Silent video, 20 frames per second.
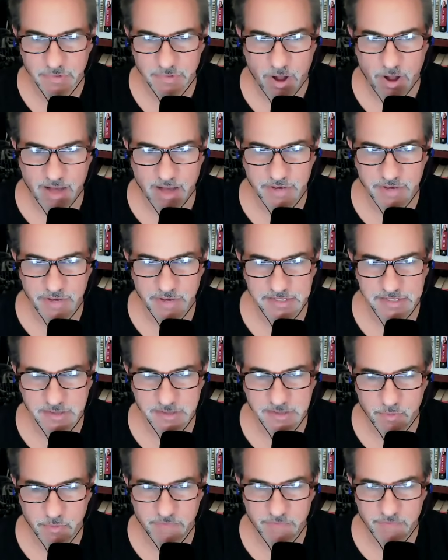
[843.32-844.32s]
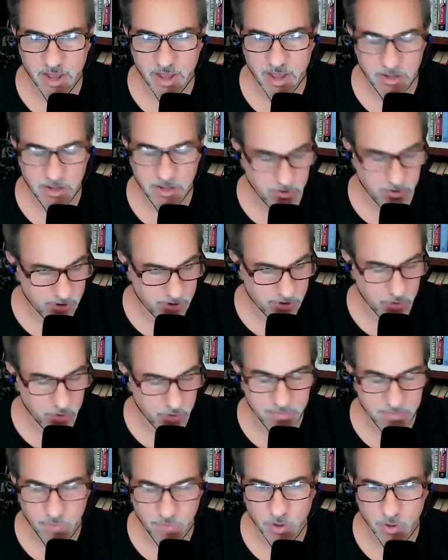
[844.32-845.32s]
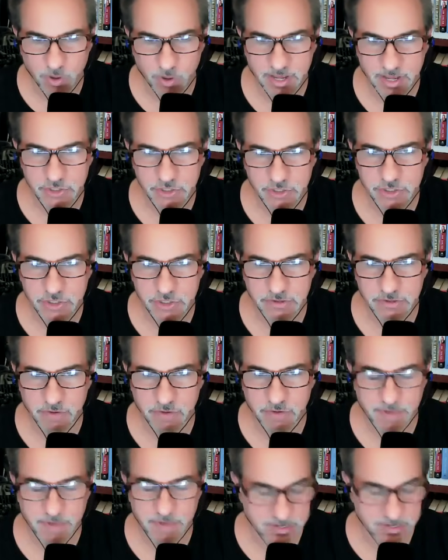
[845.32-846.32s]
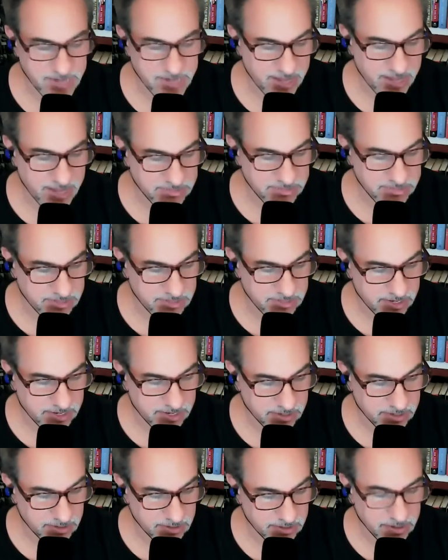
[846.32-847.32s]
Obviously, we've got Hugo and Voyage. They're fantastic.